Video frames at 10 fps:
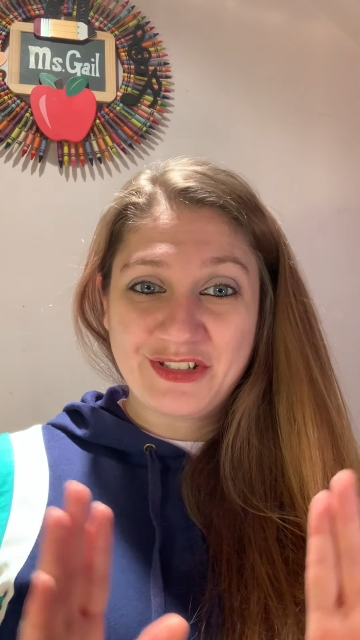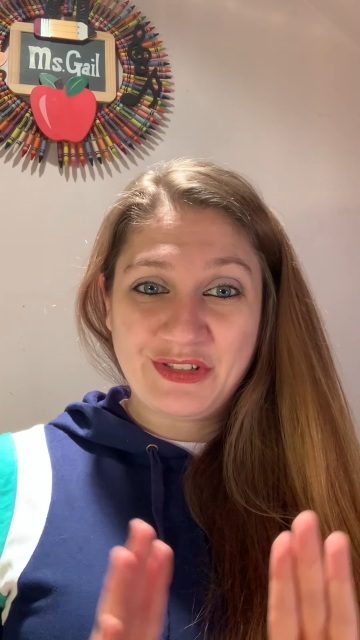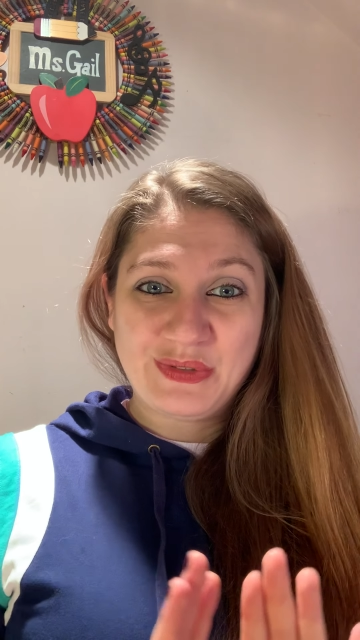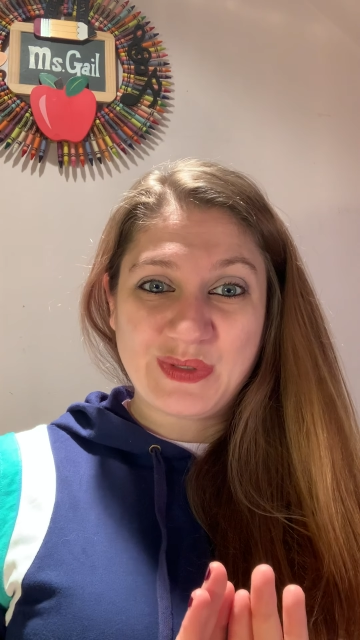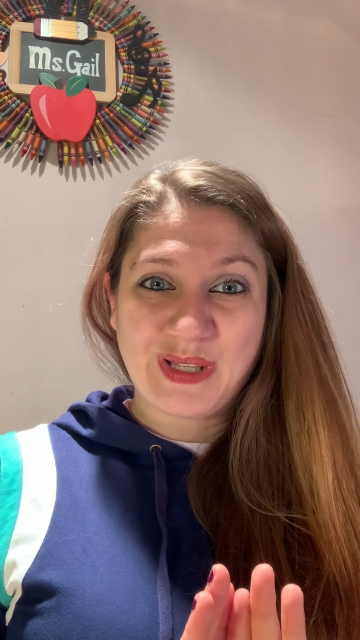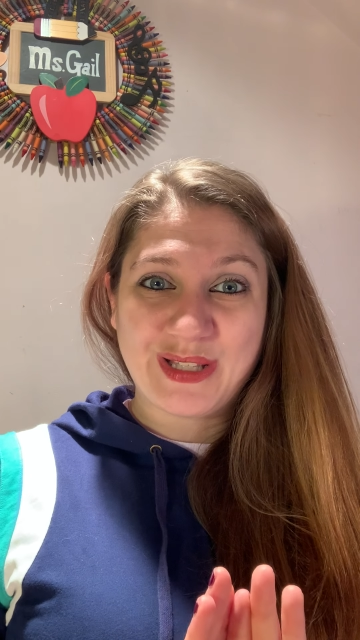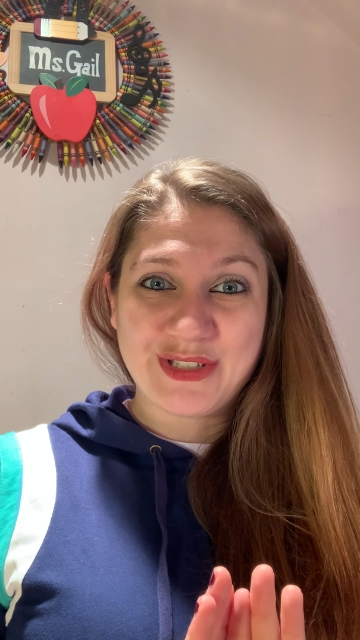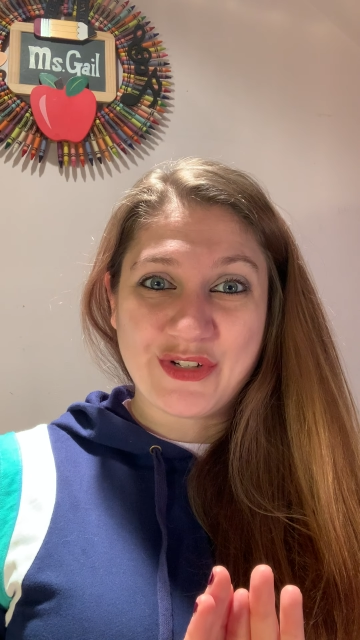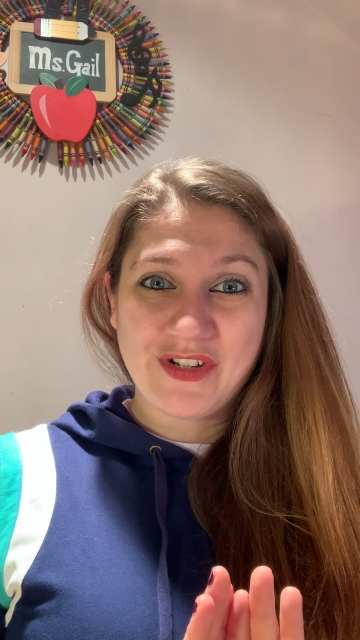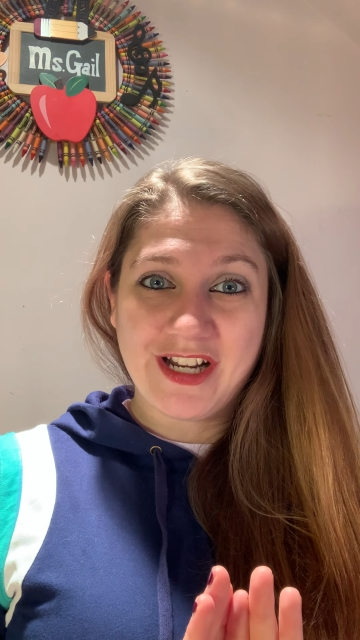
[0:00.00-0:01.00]
using
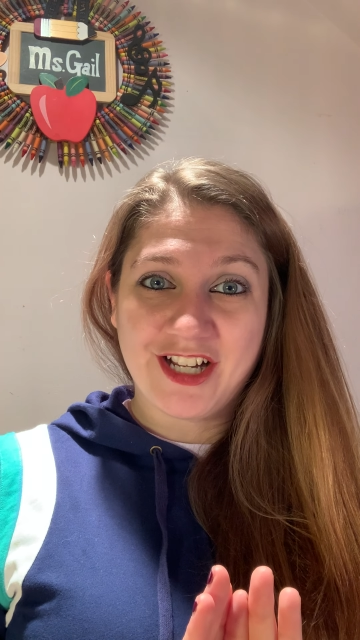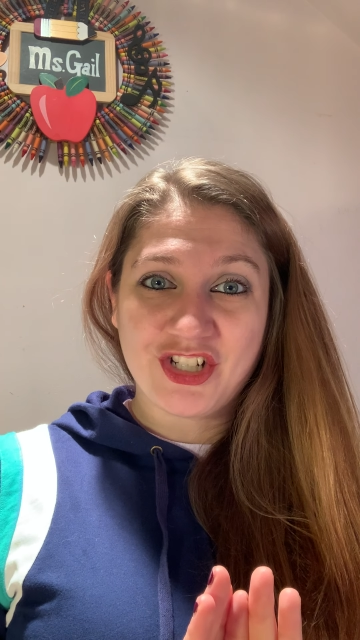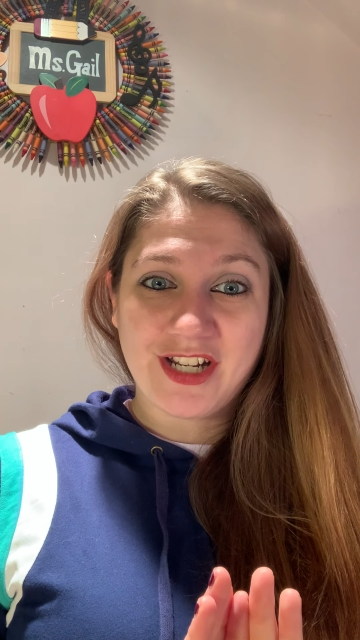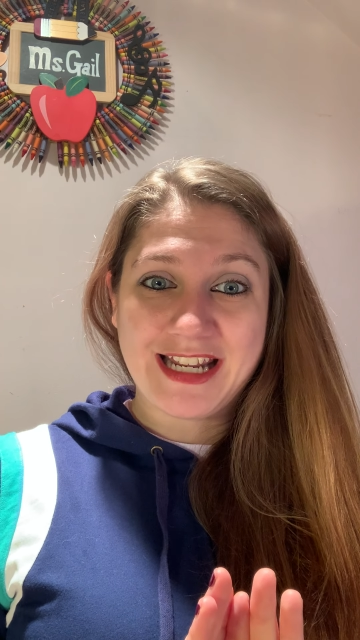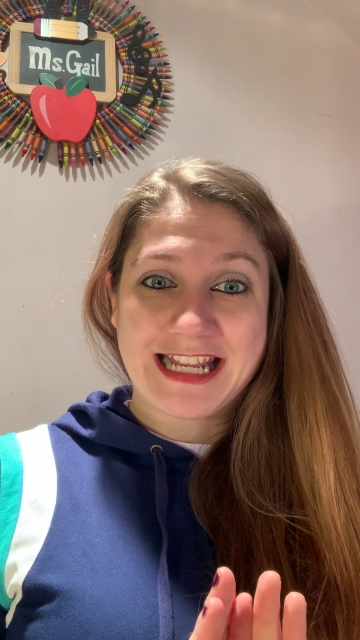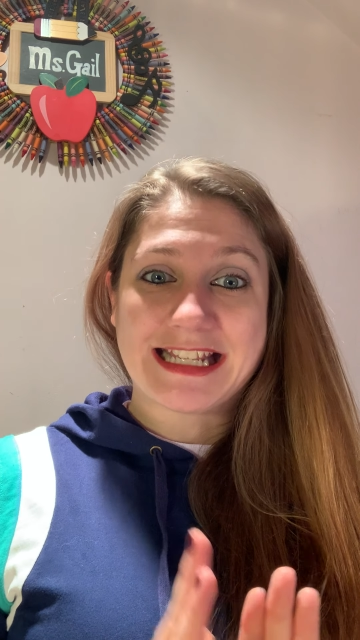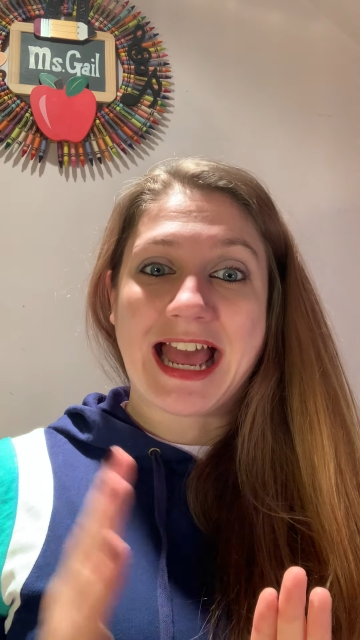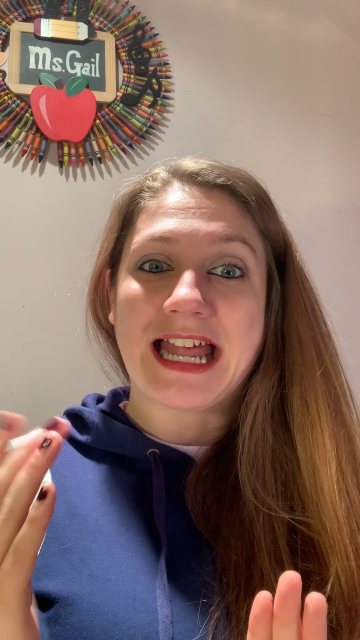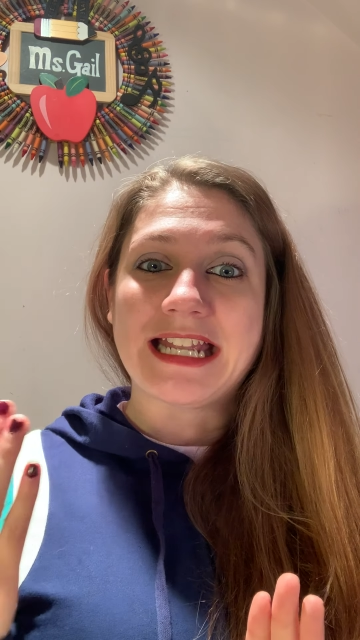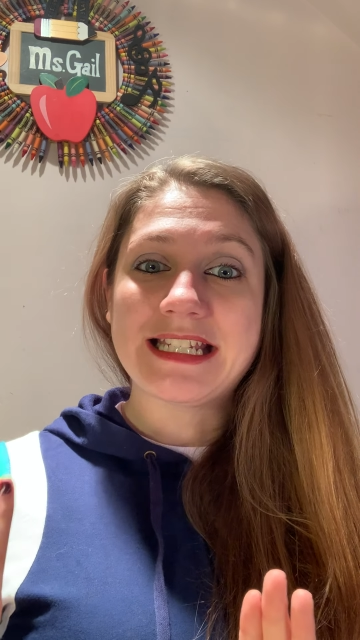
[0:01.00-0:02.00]
cluster reduction is
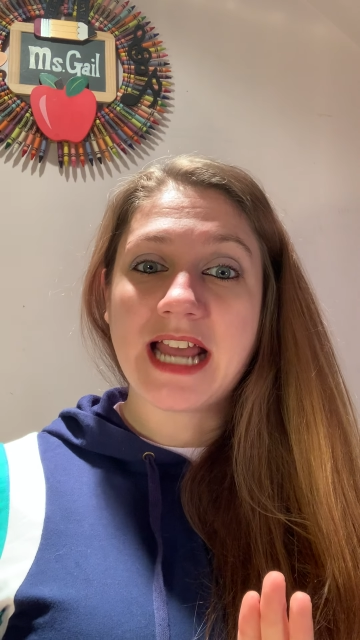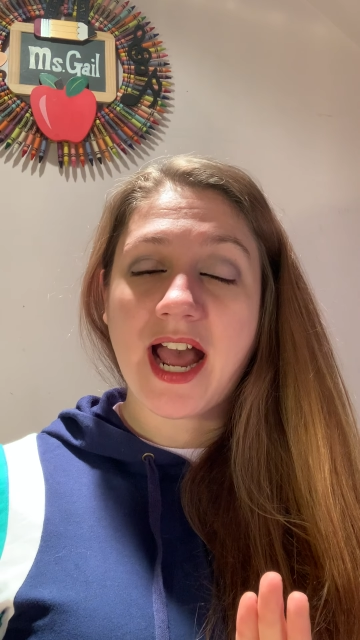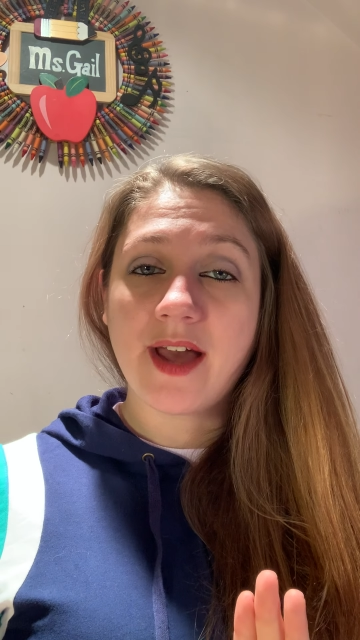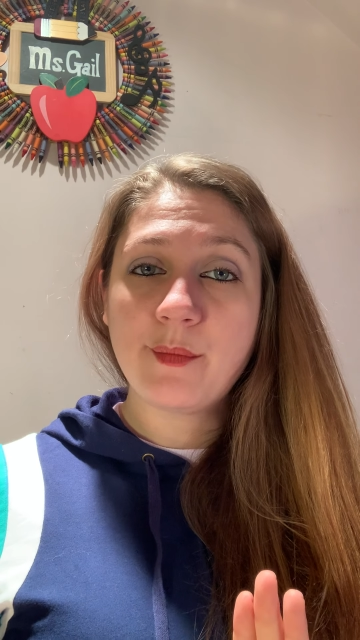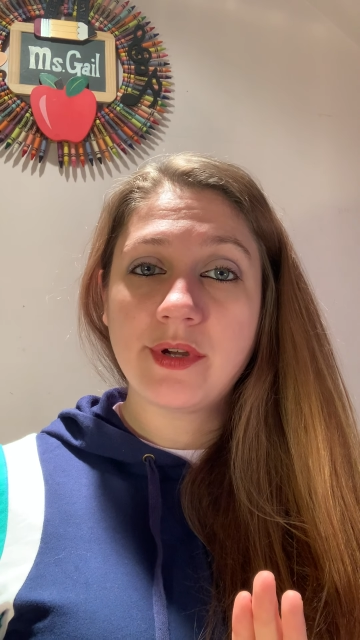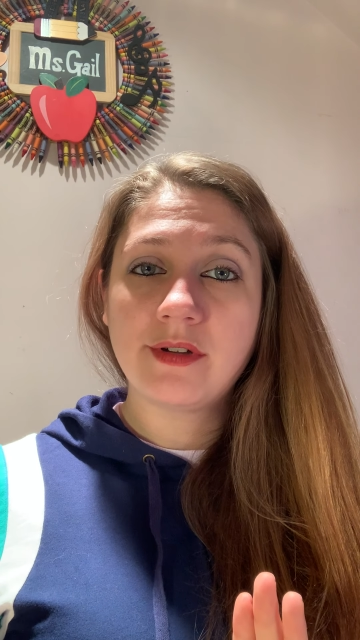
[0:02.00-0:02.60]
top